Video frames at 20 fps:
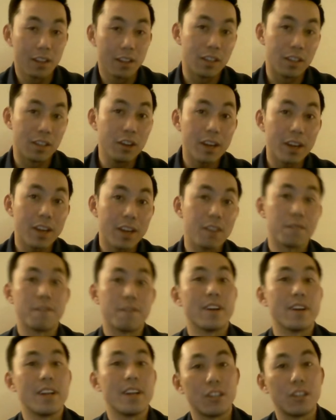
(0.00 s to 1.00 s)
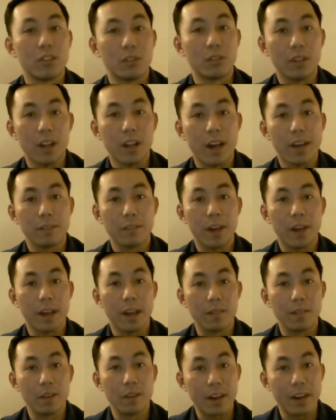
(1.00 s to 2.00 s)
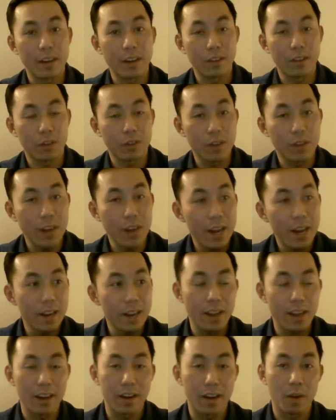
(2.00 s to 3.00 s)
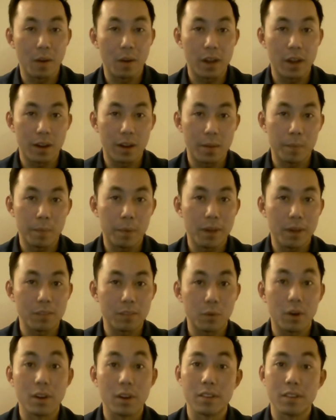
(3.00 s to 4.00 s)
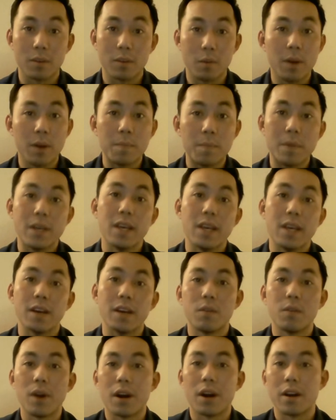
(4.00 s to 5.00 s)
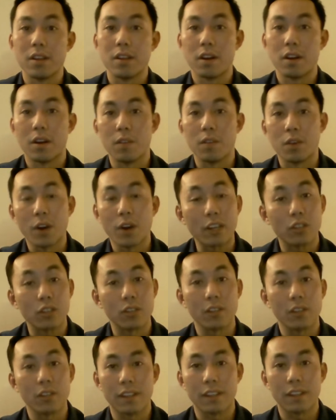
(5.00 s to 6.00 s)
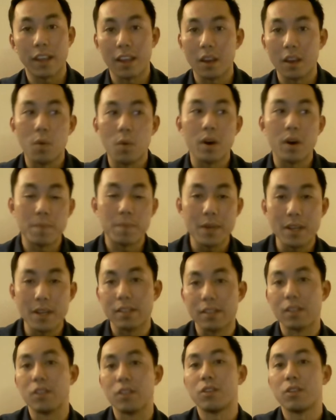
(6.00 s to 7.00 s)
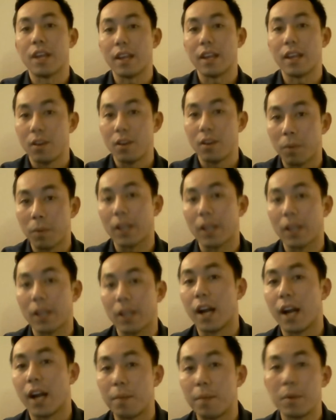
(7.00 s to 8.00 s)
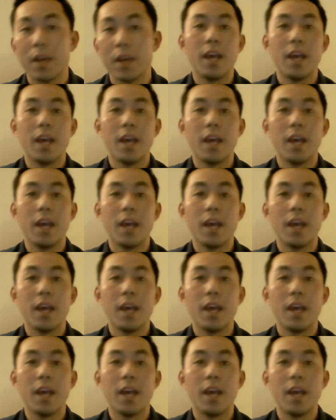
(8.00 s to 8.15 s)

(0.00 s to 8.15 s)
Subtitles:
look at your financial life and create it, in a place where it's a well-being, where, you're not just taking one piece and you're bringing it up,